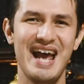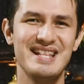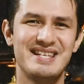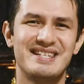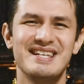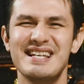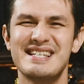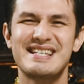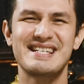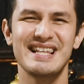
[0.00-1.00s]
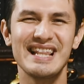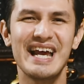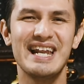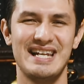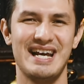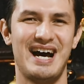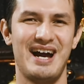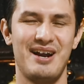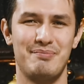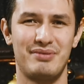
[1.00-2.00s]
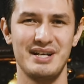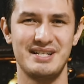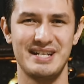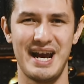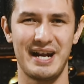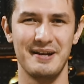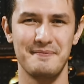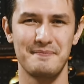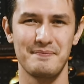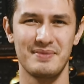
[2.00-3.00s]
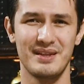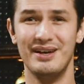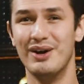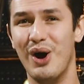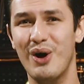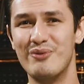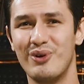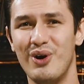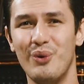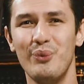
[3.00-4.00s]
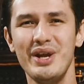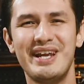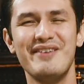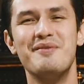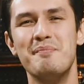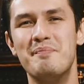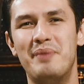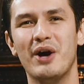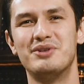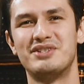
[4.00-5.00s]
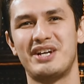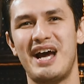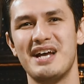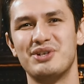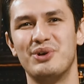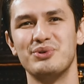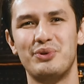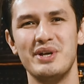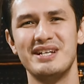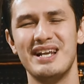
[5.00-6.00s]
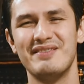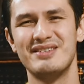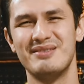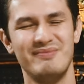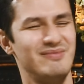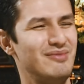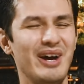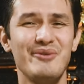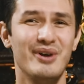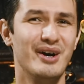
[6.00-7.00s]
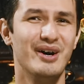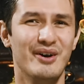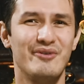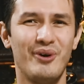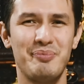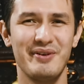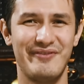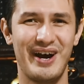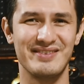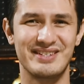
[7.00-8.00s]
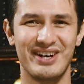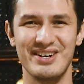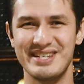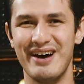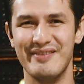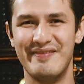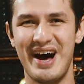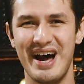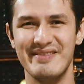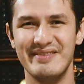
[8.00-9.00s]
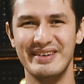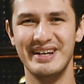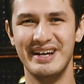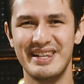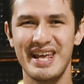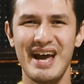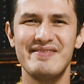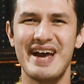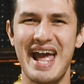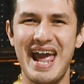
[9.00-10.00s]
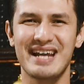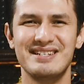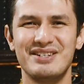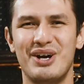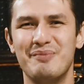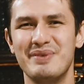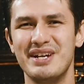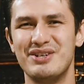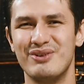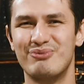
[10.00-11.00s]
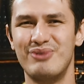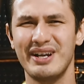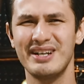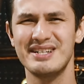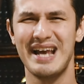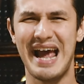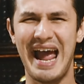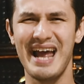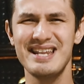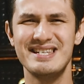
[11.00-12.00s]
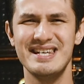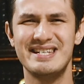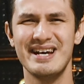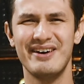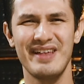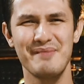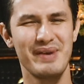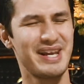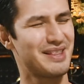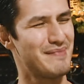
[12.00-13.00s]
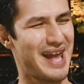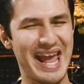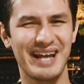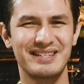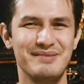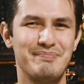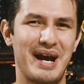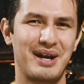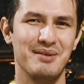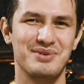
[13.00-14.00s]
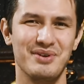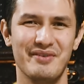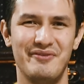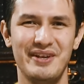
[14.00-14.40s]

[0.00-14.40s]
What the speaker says: hence its slightly higher price tag. Overall, we give both Staccato 2011s around 4.5 stars out of 5. They have excellent combination of ruggedness and detail that make them excellent backups on the